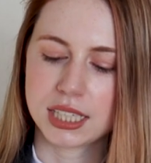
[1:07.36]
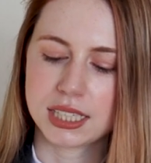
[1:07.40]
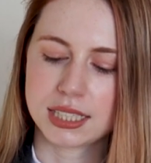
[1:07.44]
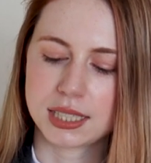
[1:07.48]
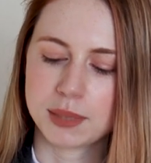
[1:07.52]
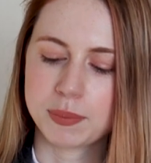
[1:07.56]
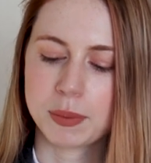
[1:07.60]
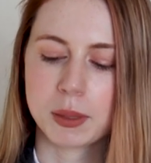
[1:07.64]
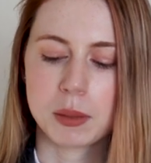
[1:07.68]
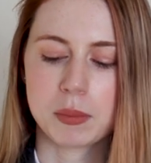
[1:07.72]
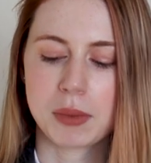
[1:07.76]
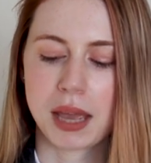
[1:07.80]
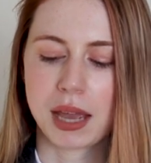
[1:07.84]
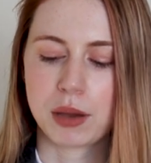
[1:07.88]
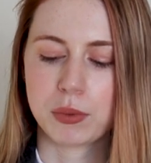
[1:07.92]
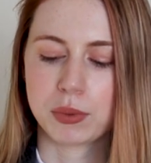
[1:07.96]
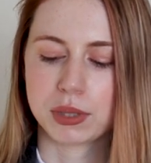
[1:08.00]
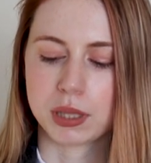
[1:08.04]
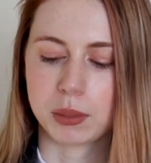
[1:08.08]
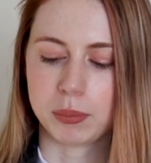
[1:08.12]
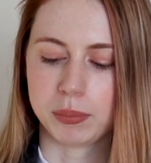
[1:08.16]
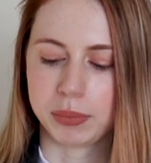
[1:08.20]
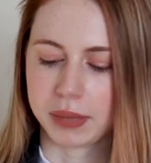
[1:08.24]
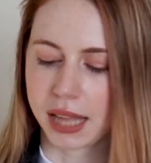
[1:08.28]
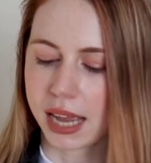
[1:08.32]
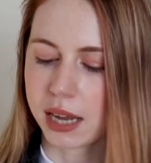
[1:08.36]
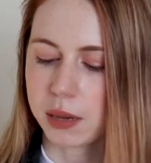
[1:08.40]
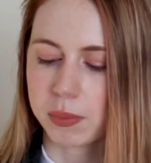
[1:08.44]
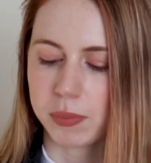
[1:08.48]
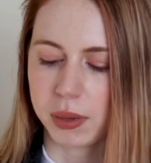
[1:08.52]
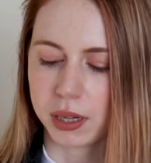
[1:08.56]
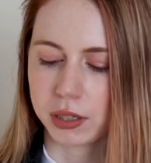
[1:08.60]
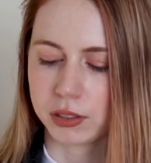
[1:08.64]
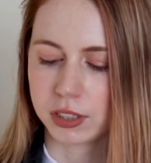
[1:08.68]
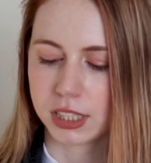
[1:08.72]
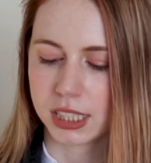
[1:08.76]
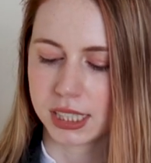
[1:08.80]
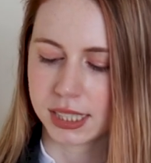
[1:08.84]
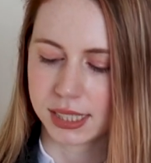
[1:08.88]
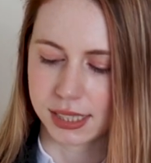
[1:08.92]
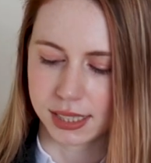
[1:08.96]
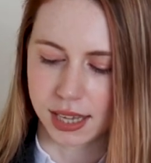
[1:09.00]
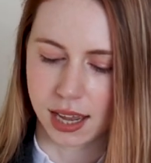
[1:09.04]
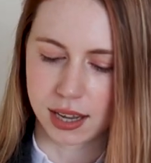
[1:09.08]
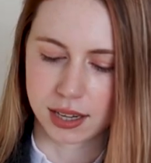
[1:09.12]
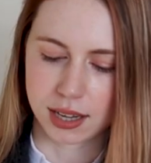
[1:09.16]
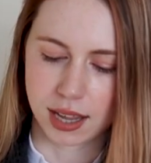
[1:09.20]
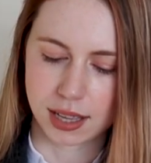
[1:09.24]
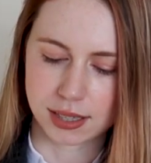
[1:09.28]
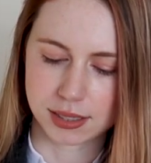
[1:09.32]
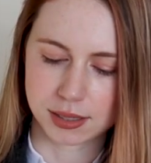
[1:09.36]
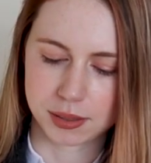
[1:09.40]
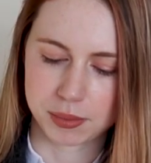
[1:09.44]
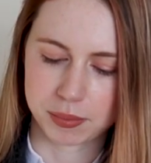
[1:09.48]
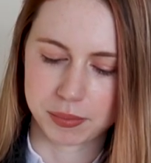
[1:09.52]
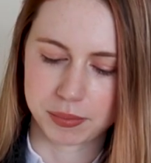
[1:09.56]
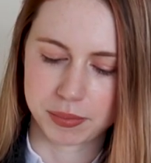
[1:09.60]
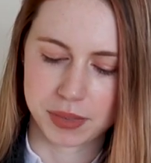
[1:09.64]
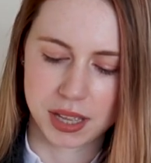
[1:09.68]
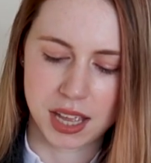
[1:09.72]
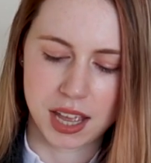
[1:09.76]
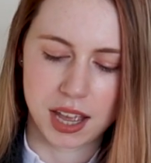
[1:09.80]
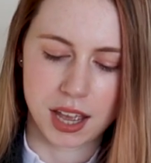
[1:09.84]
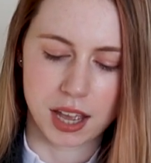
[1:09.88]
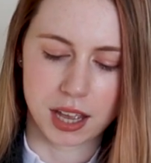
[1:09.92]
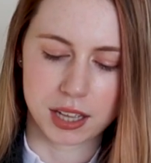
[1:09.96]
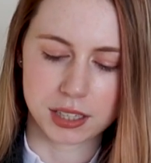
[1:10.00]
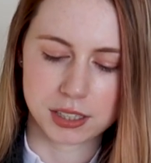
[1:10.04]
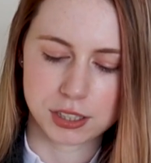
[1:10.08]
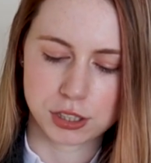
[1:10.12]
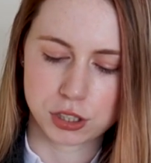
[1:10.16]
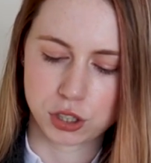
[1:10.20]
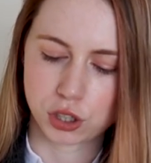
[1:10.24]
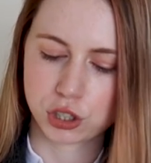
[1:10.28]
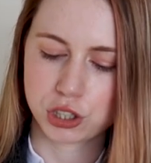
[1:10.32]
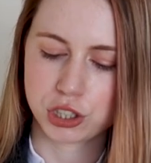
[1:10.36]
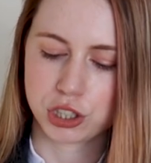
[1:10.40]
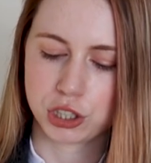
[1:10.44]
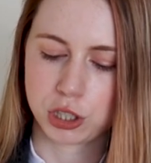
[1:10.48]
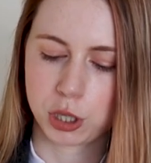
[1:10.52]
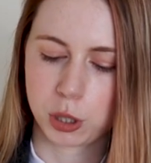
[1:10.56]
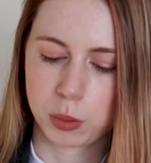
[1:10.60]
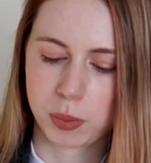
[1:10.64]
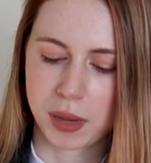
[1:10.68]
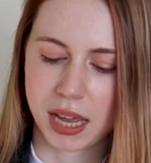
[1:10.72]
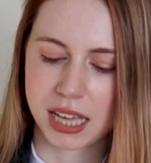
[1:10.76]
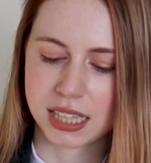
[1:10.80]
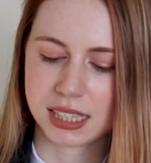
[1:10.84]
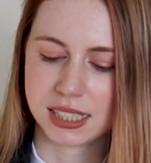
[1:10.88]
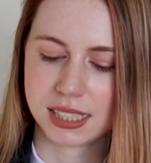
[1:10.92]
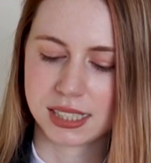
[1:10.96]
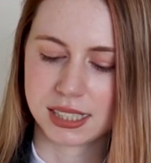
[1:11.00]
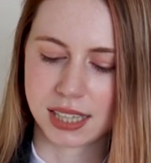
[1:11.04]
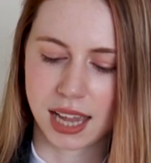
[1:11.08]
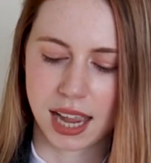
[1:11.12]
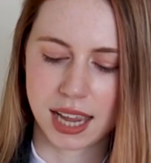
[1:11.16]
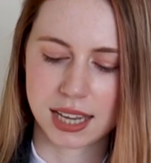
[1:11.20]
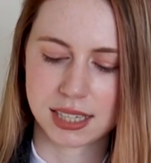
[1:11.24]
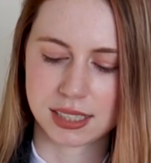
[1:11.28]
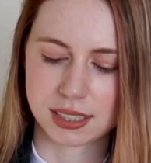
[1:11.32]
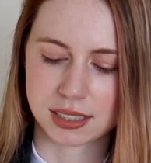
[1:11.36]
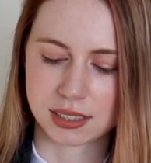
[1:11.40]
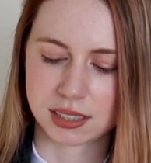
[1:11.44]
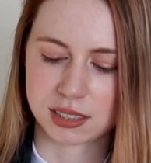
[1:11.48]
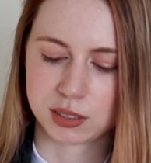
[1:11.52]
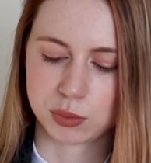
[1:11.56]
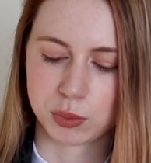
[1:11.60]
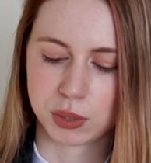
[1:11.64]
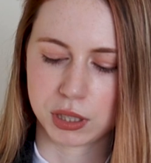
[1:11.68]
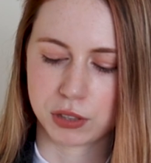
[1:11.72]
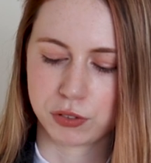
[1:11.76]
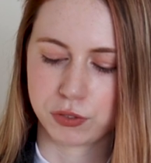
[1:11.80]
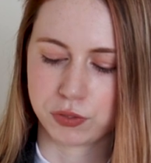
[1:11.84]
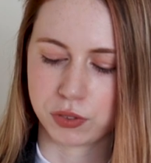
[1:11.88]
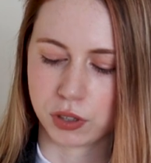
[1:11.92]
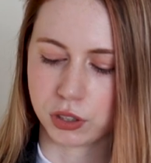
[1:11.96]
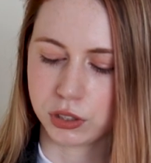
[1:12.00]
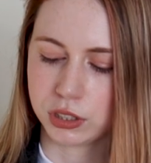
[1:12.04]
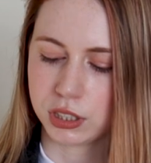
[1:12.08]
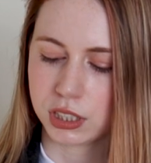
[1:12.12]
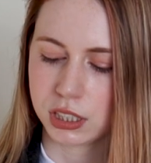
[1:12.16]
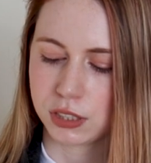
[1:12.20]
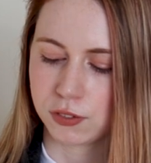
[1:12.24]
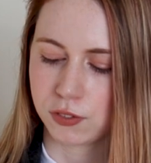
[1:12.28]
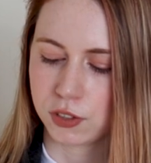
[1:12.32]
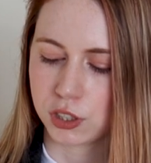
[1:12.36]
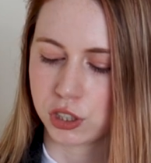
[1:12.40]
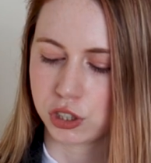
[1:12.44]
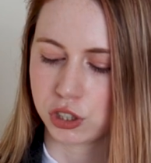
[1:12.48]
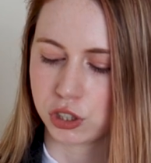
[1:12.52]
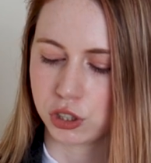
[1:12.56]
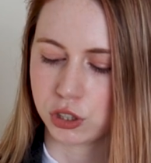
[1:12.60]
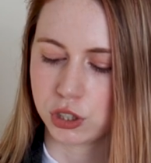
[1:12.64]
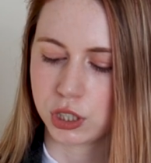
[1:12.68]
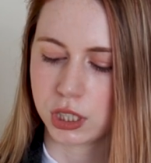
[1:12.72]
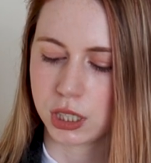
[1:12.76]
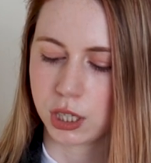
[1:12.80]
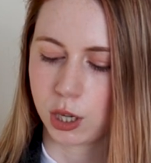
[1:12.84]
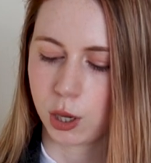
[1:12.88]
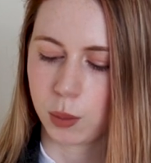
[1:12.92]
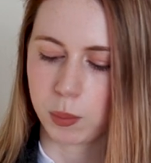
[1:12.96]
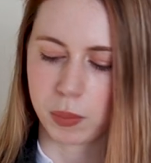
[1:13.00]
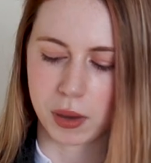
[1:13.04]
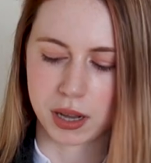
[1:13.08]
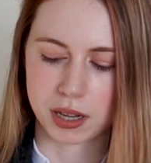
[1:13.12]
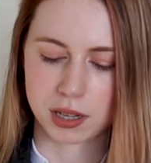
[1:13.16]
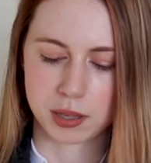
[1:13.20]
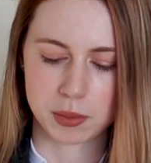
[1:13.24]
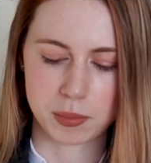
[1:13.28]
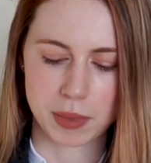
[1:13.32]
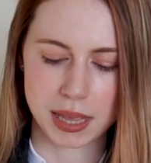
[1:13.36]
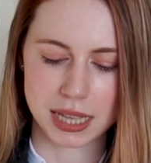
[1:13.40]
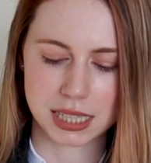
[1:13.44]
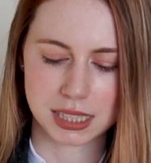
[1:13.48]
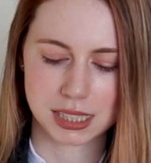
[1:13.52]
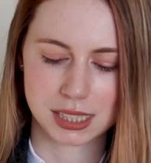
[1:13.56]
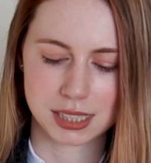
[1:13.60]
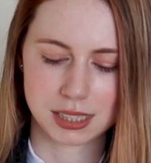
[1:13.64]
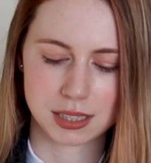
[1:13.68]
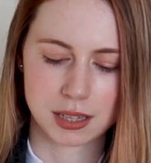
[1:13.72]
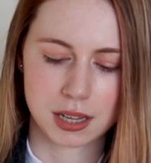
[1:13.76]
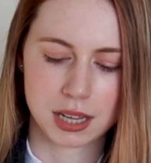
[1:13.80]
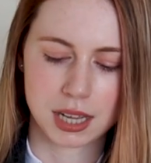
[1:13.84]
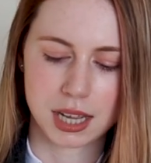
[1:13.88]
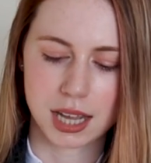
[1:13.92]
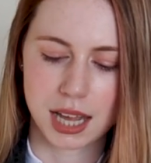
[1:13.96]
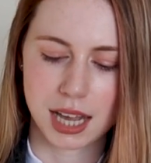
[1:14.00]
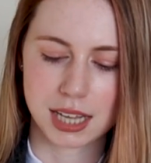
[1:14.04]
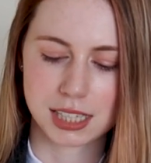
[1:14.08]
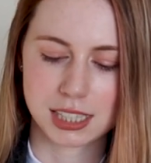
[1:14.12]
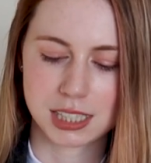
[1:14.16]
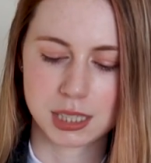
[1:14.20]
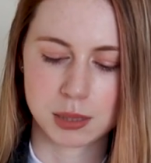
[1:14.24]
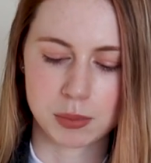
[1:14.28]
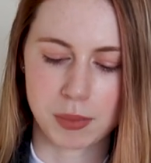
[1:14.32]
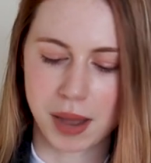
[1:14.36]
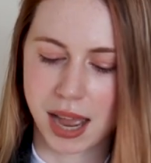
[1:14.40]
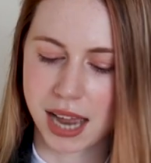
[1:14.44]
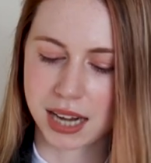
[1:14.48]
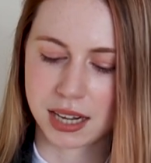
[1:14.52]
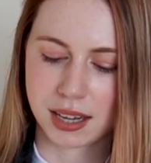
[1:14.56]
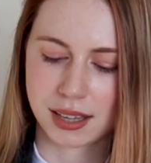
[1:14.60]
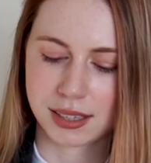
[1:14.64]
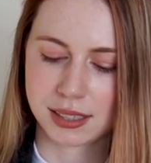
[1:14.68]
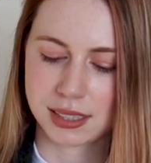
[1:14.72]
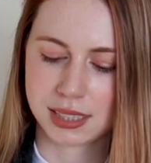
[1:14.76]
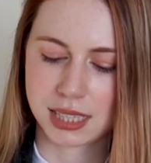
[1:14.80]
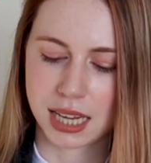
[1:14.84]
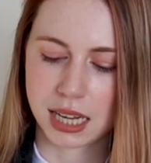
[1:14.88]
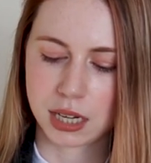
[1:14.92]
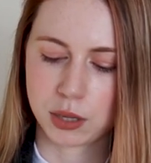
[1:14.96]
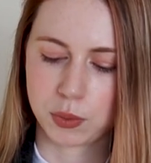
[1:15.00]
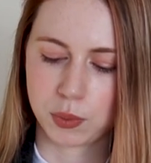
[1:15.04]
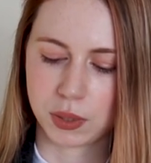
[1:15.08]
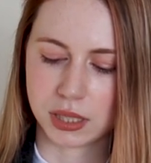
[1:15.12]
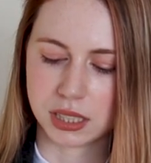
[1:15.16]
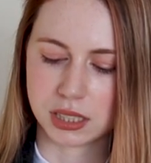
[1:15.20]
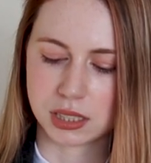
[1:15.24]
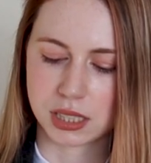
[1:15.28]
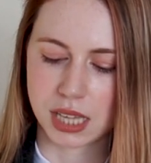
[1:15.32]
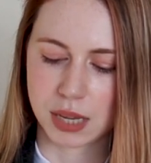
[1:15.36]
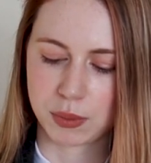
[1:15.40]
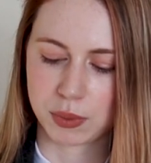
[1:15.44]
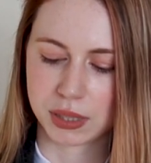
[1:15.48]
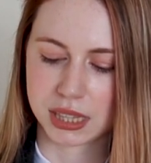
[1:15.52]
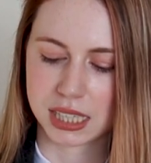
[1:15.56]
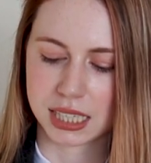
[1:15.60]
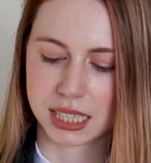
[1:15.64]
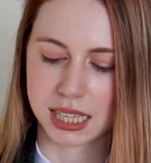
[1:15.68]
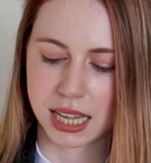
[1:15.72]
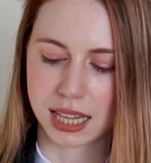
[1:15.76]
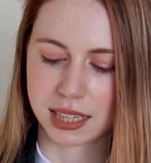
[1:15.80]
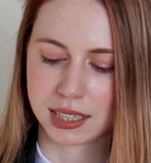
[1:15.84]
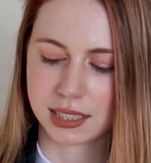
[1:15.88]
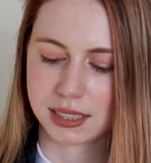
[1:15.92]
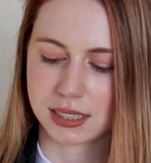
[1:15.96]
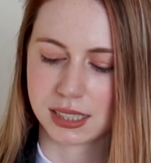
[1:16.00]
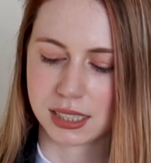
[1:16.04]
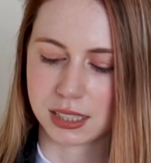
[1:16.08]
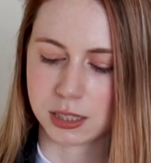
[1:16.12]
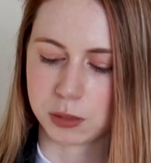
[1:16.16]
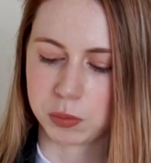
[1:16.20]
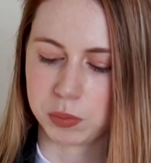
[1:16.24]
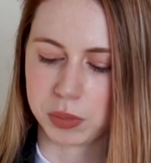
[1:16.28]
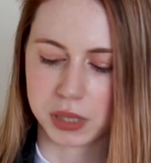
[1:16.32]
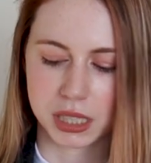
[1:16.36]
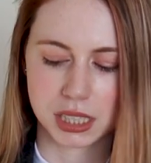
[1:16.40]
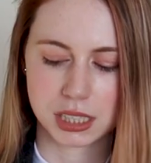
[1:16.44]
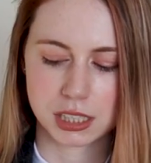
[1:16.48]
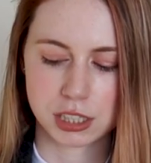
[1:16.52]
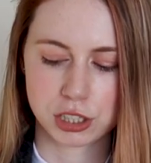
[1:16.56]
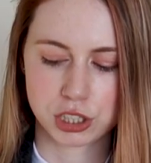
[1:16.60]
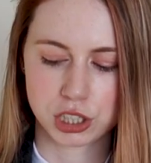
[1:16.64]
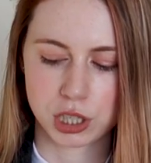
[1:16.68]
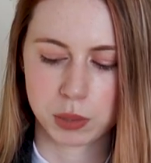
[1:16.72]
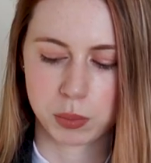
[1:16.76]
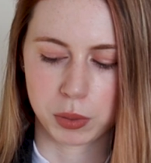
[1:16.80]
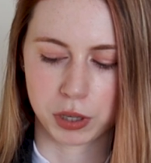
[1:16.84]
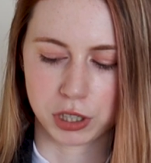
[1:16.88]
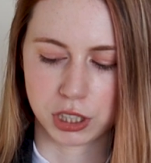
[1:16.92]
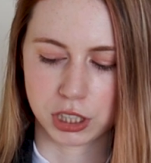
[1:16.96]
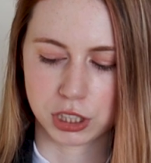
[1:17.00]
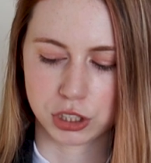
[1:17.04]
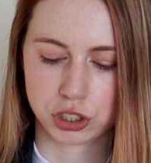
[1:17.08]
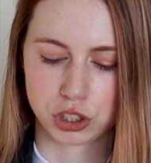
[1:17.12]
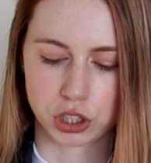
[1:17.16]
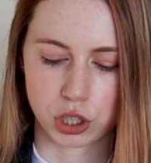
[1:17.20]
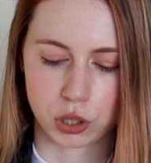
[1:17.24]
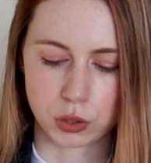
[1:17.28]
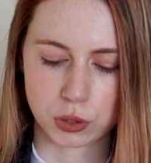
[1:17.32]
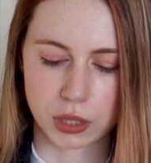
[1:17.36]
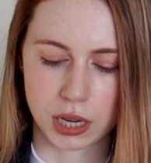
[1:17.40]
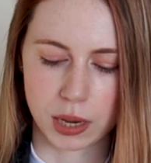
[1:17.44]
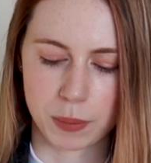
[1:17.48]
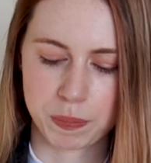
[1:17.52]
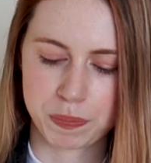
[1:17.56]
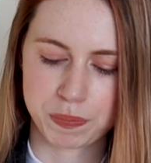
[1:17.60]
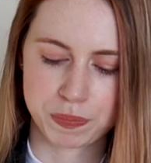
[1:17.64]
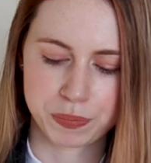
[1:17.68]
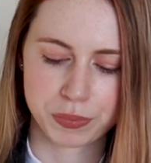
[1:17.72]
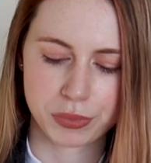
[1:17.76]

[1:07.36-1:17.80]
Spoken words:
diplomat with a black belt in sarcasm. A sociopath scientist with a fondness for shooting her bunkmates. A smartass tech whiz with the galaxy's biggest chip on his shoulder.